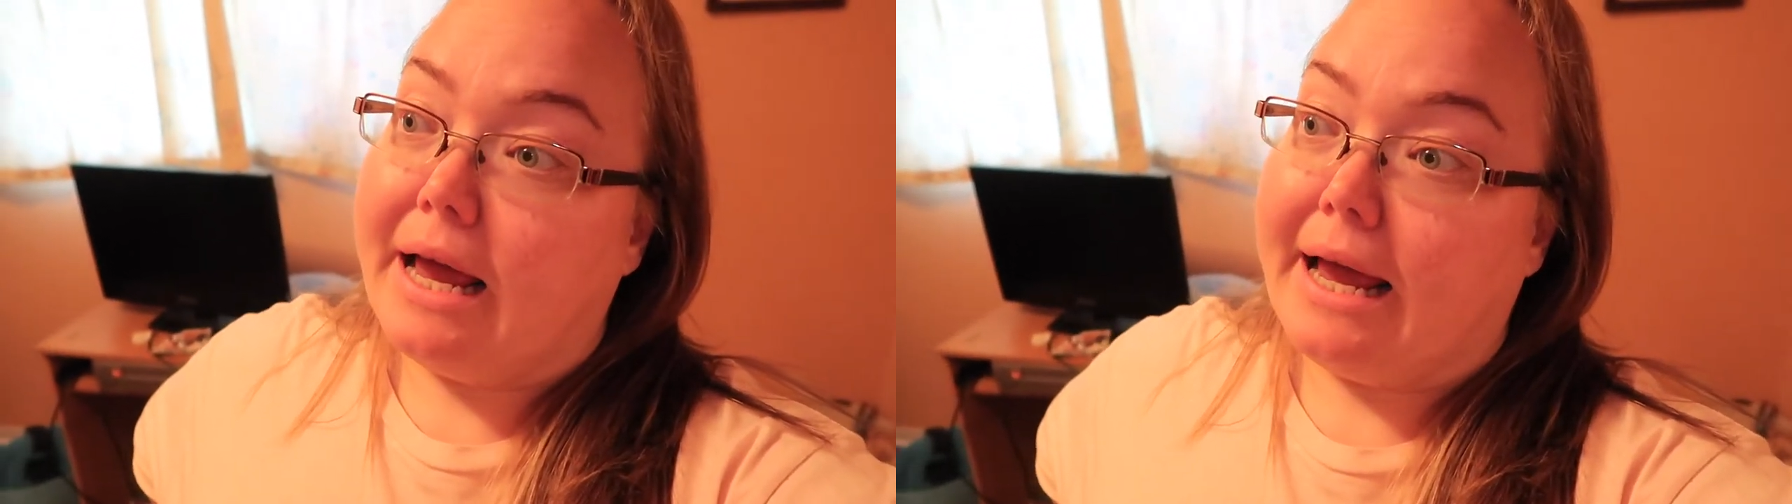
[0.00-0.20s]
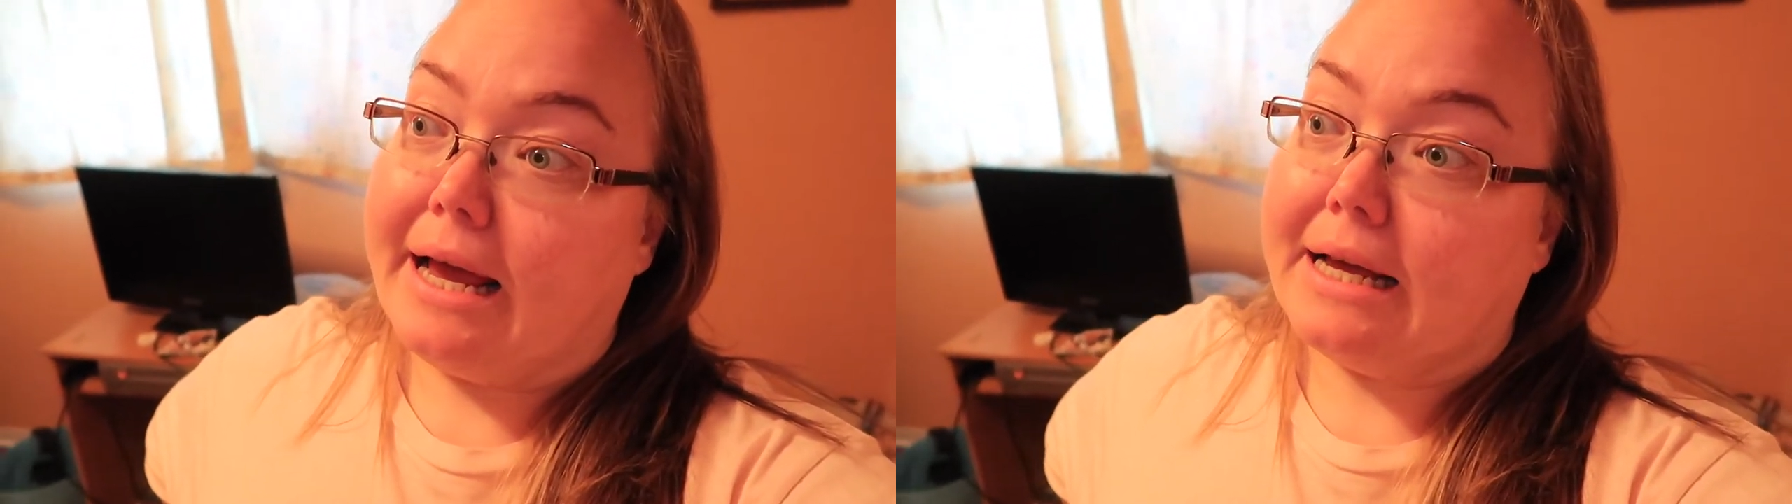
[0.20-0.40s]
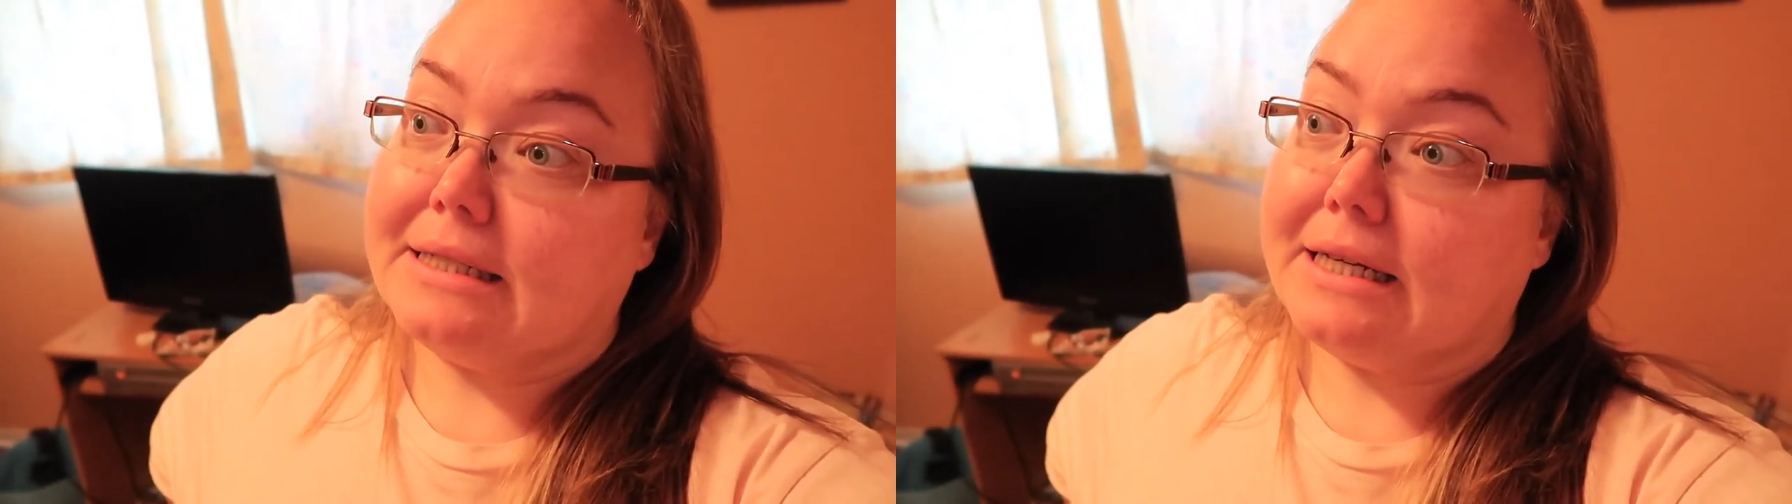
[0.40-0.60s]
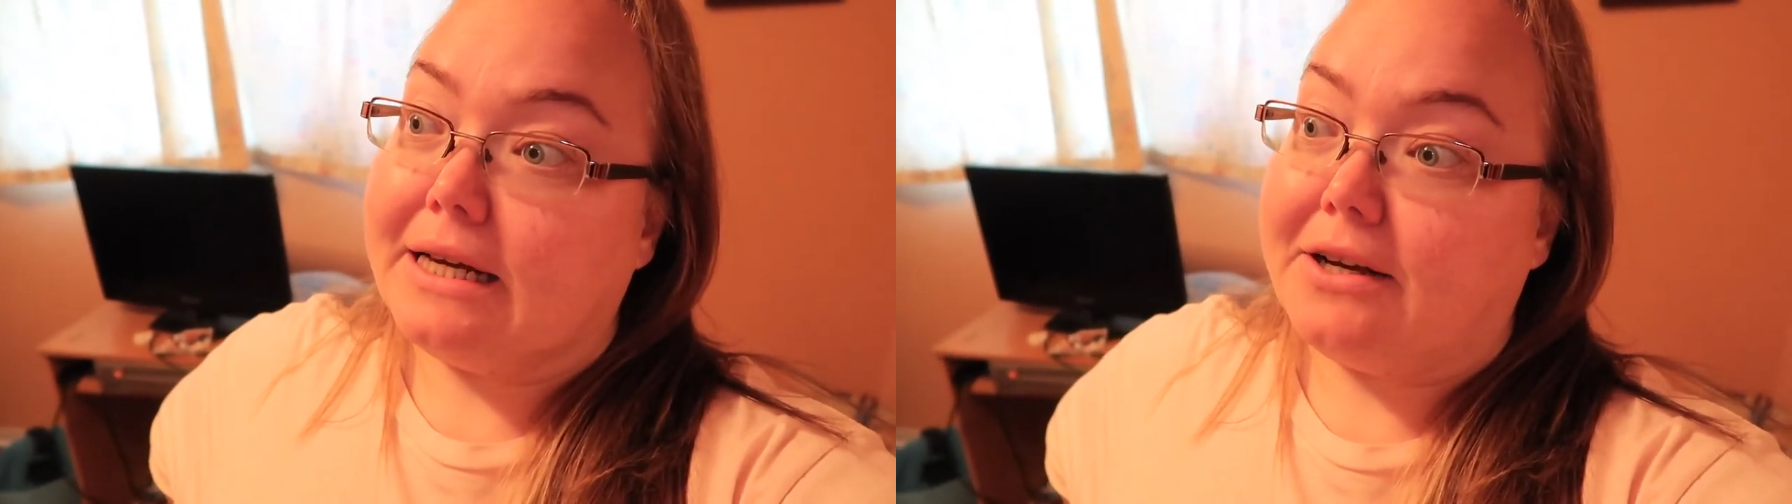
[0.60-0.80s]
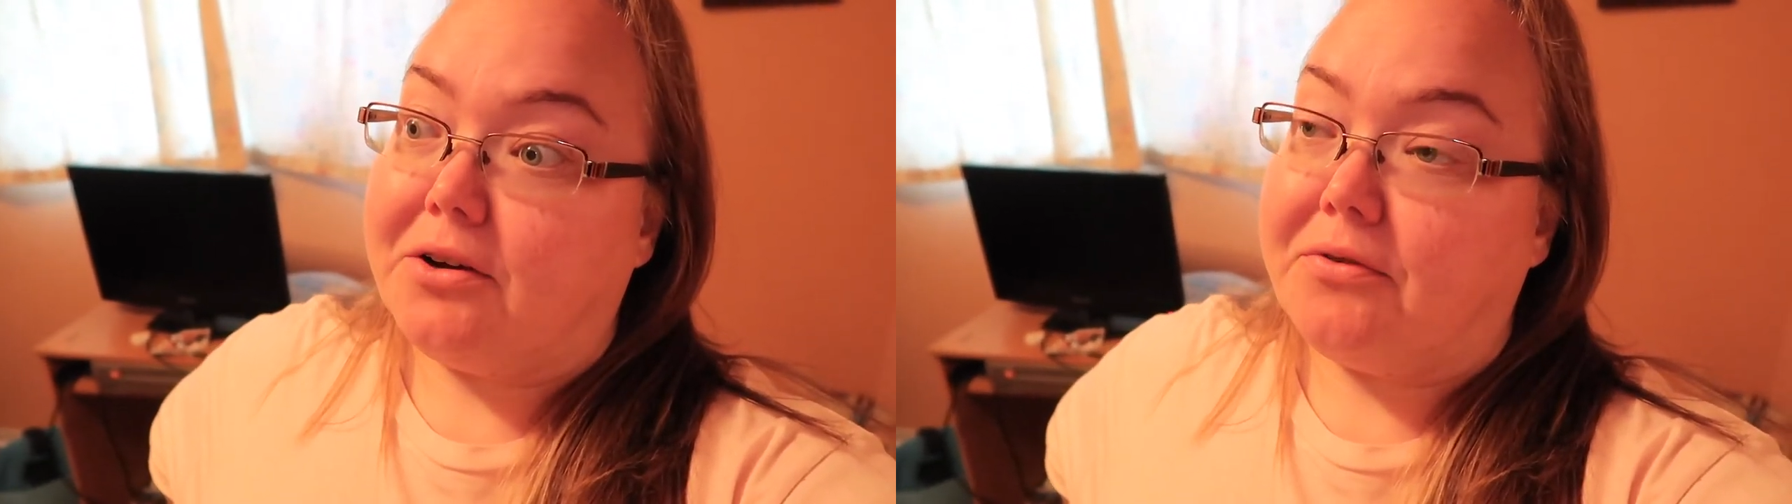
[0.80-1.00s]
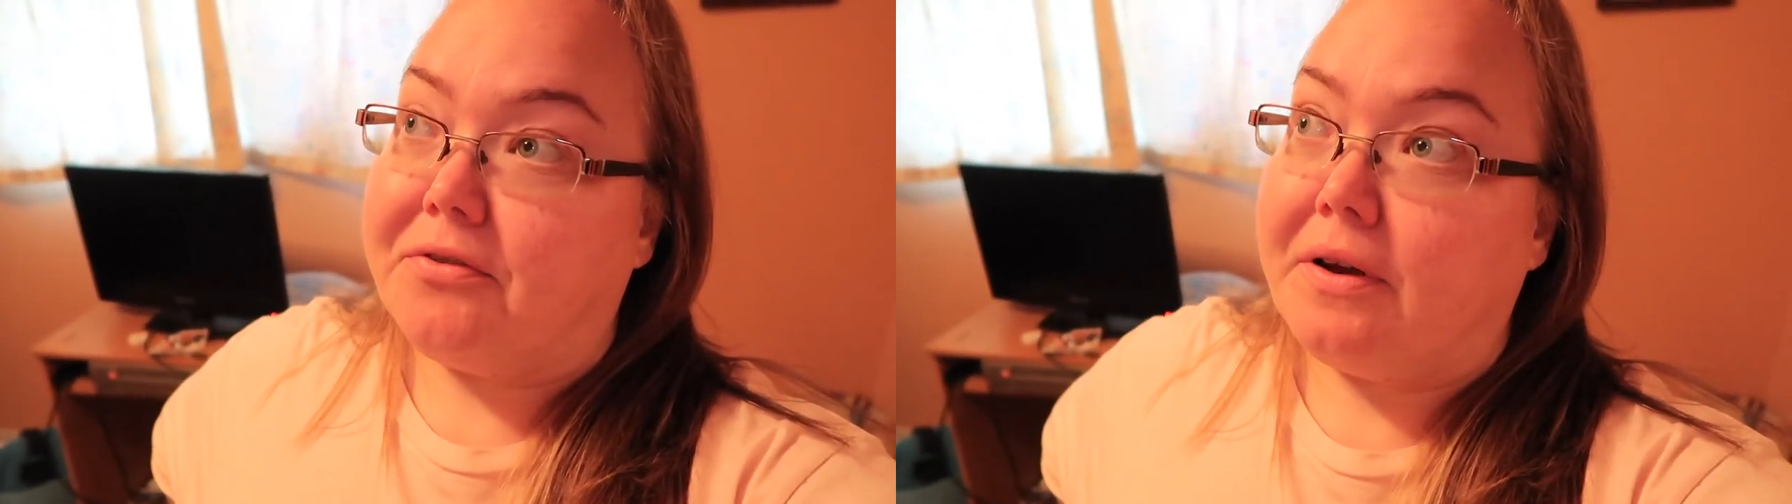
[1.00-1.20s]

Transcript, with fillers: And if,